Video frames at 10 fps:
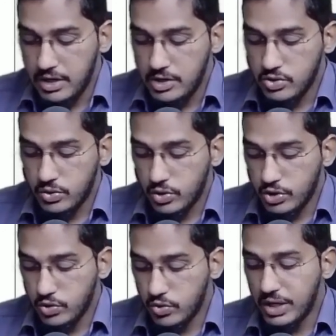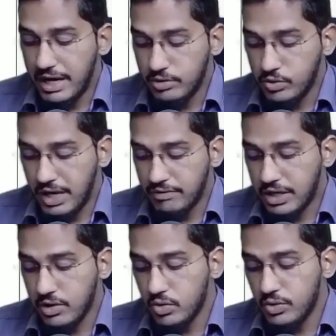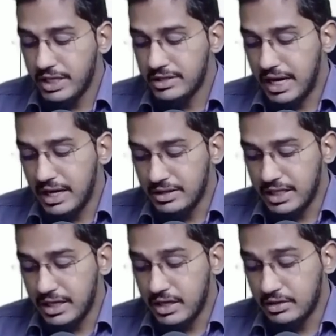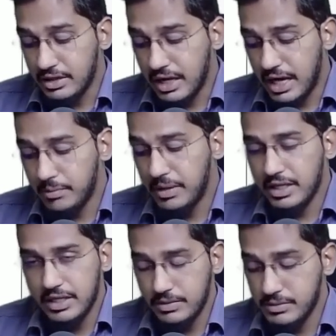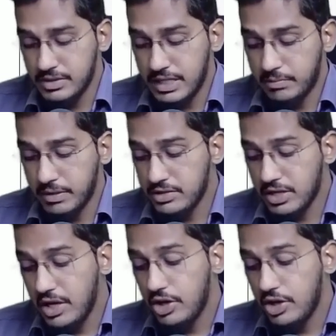So you would have concluded that there are material misstatements.